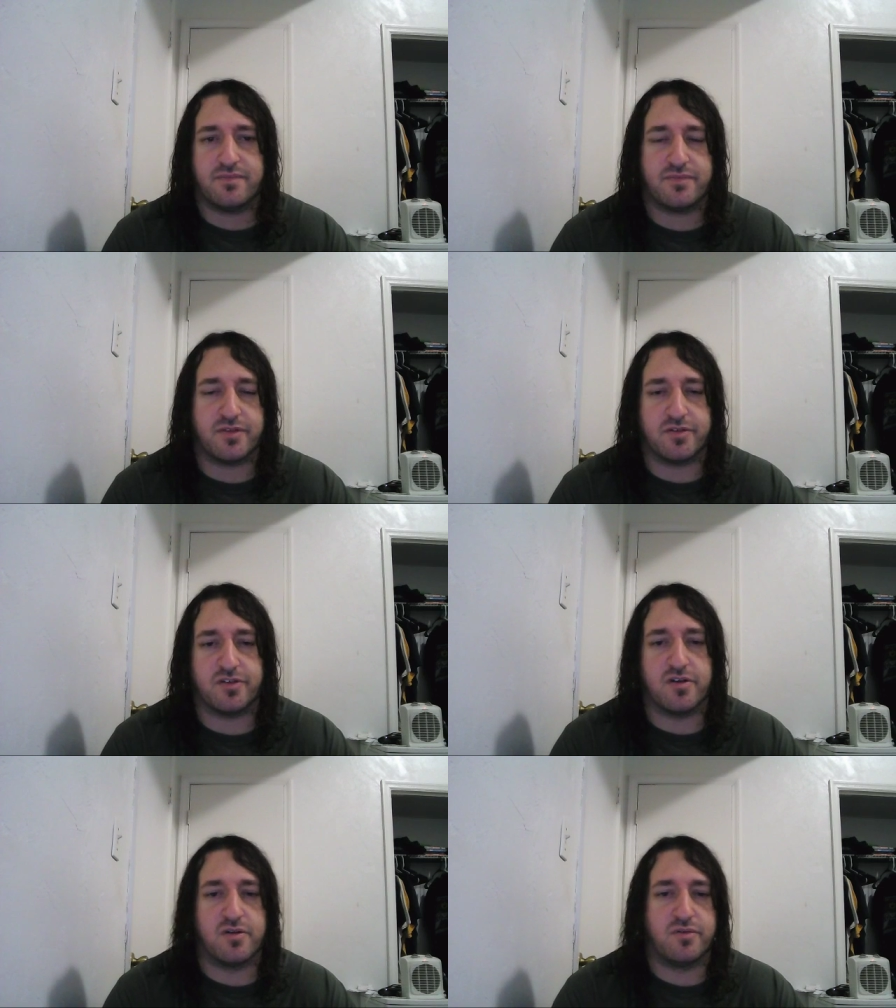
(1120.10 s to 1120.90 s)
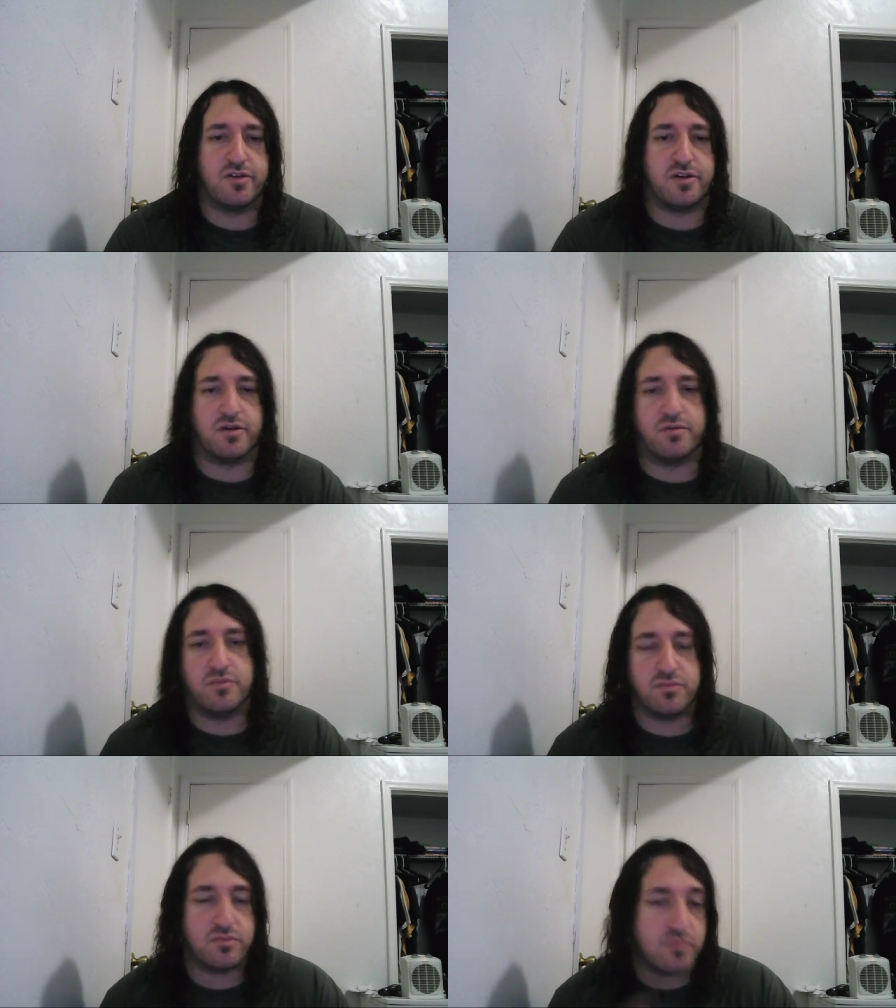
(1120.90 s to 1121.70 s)
So, you know,
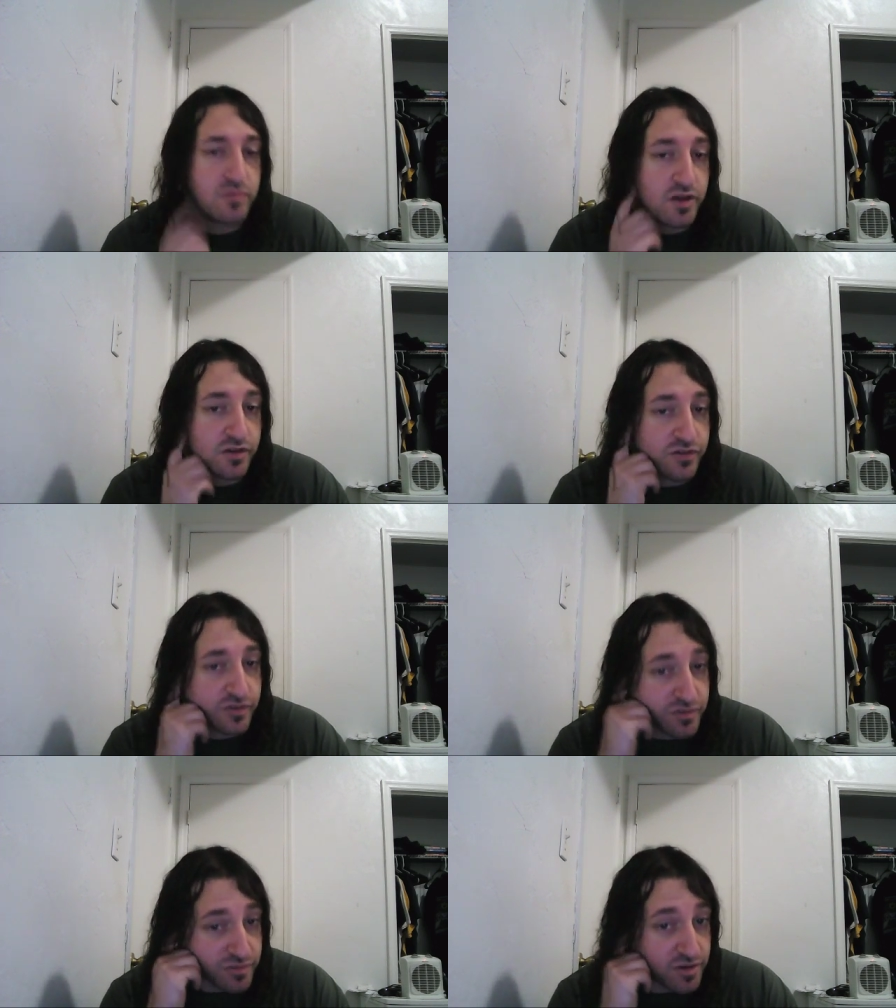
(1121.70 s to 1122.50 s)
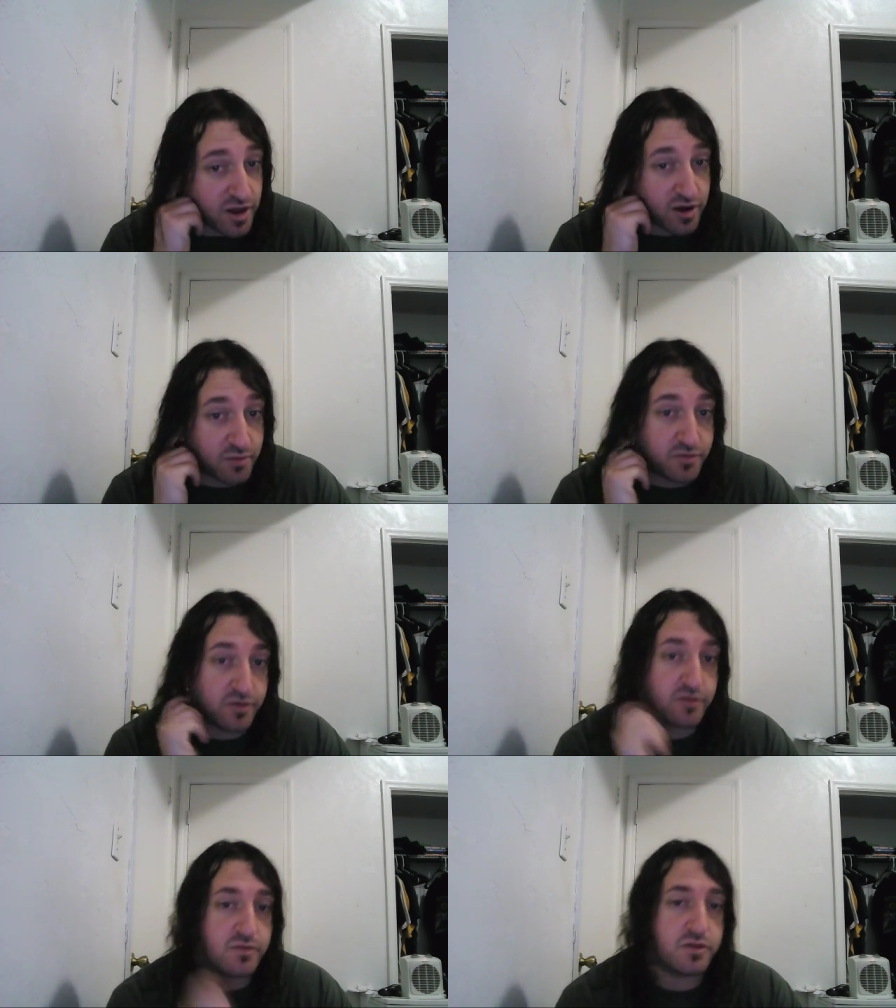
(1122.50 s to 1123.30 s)
that's how I'm
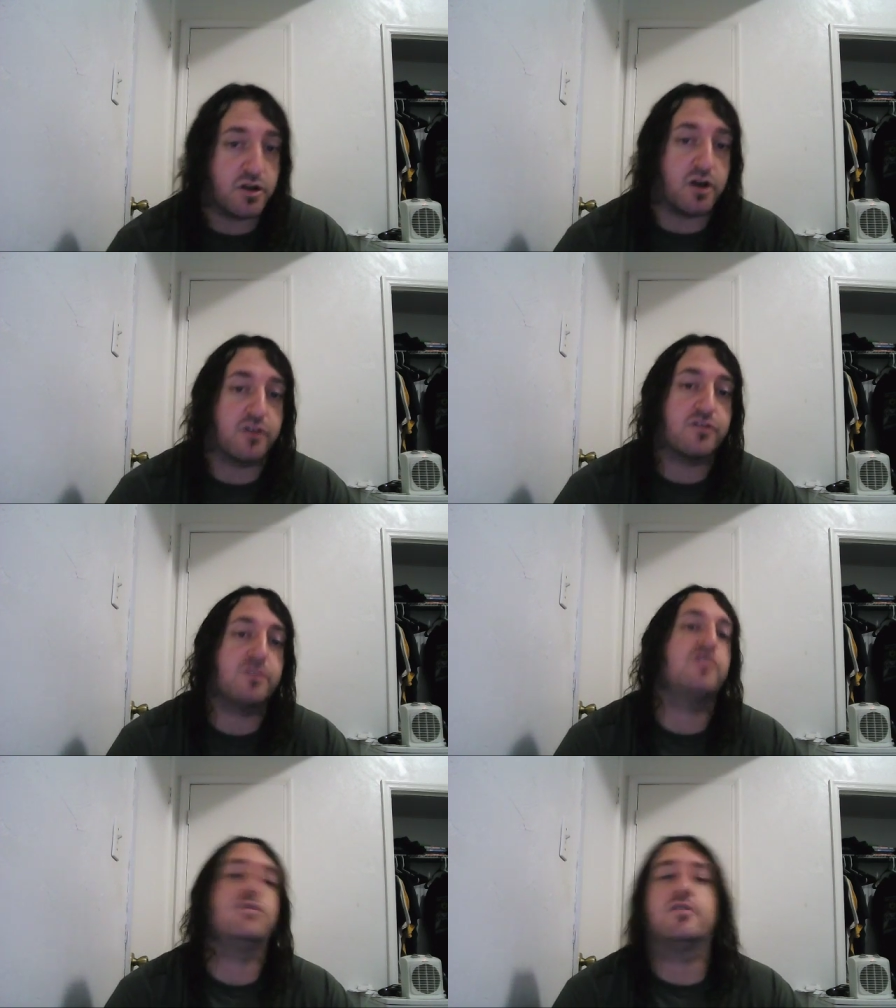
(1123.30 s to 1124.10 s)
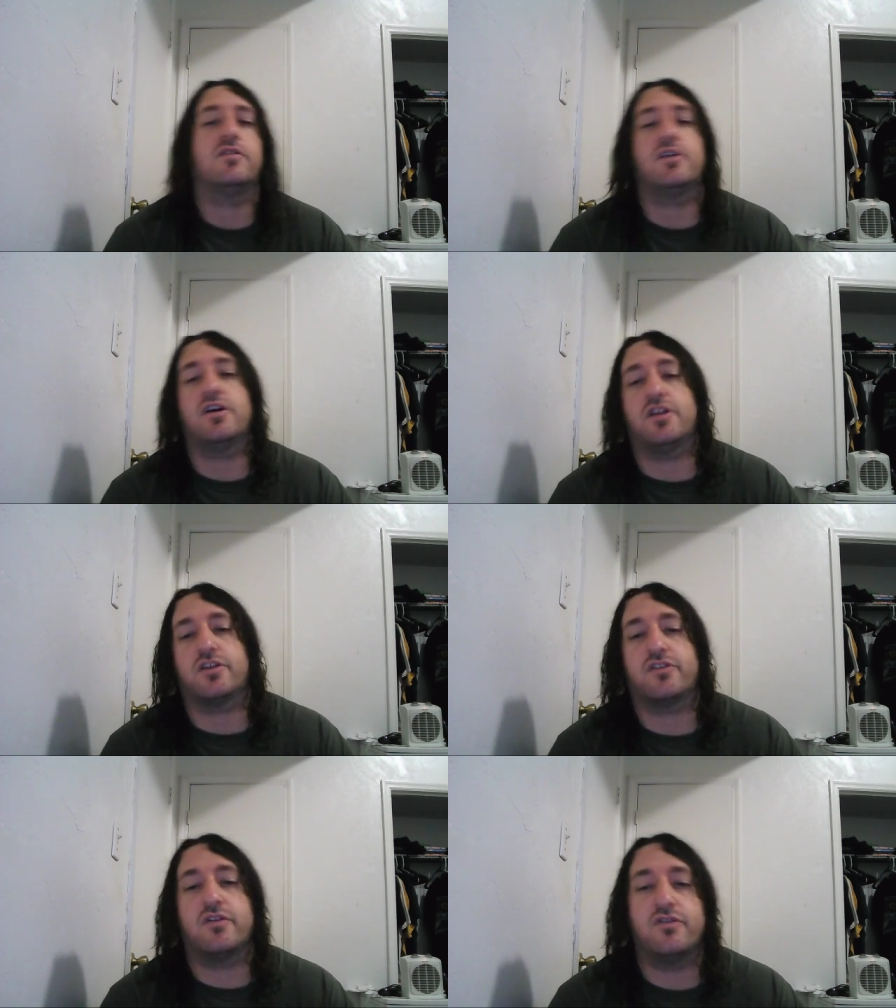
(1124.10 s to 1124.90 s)
dealing with loss. And
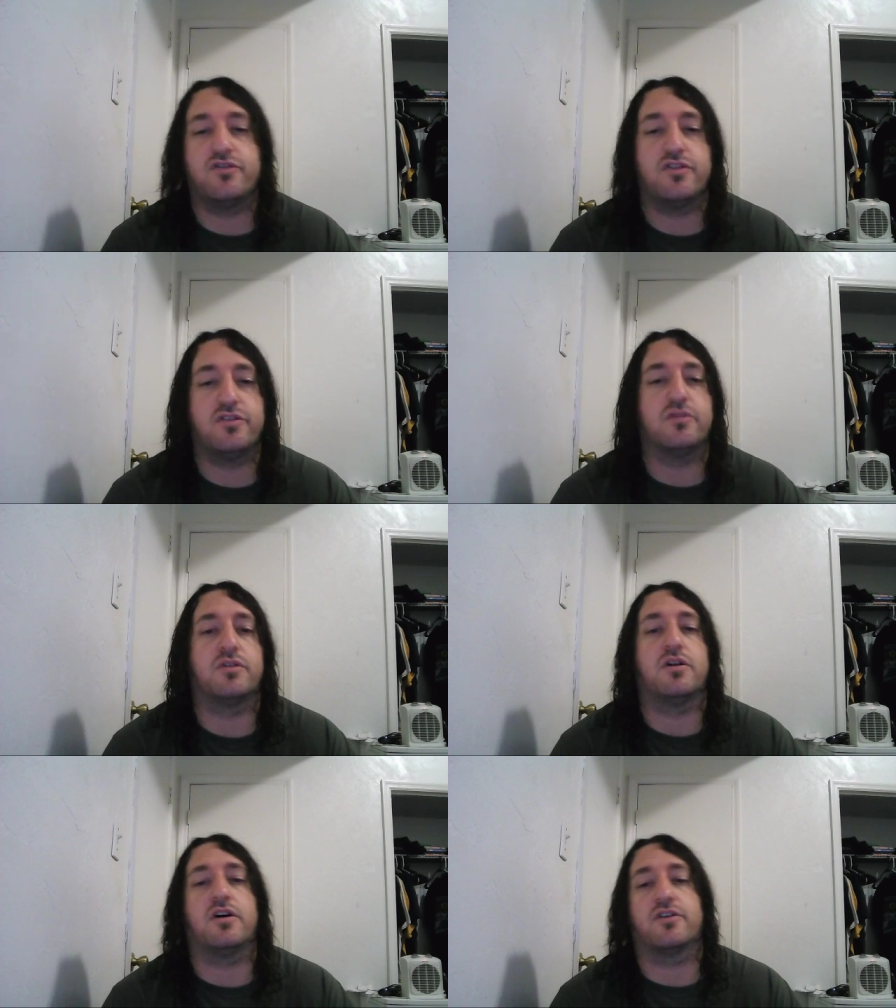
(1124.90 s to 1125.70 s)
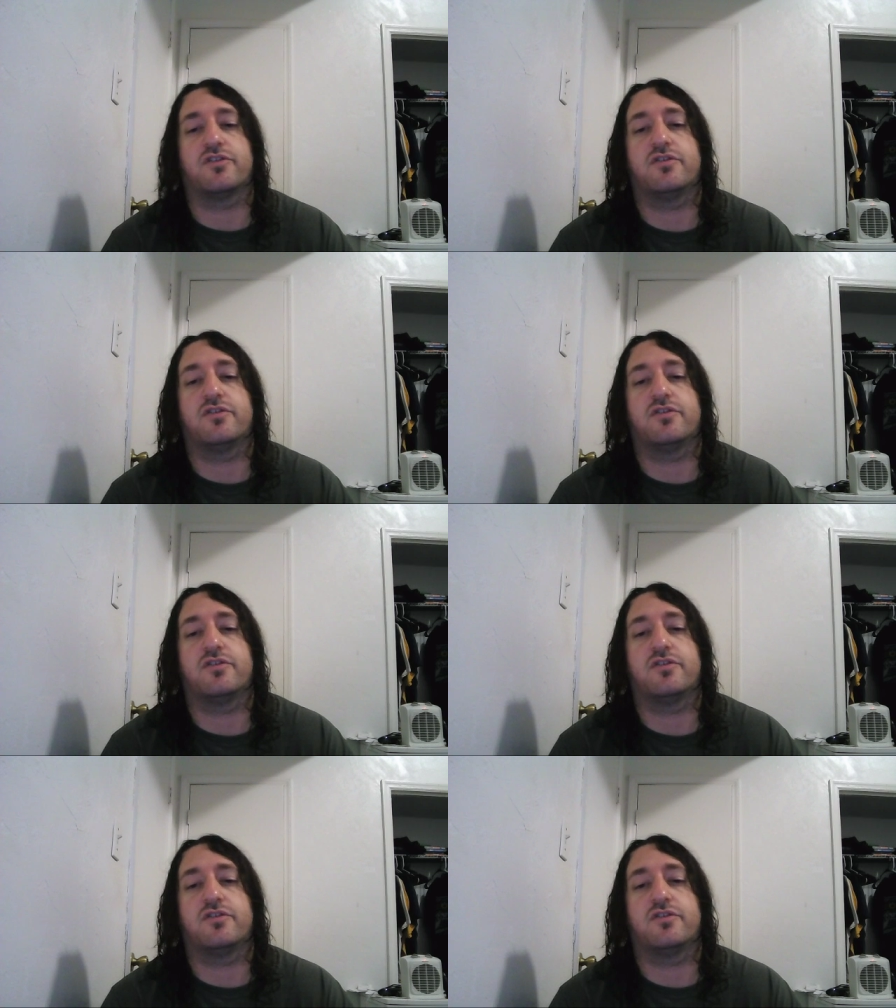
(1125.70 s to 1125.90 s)
that's how you should deal with loss.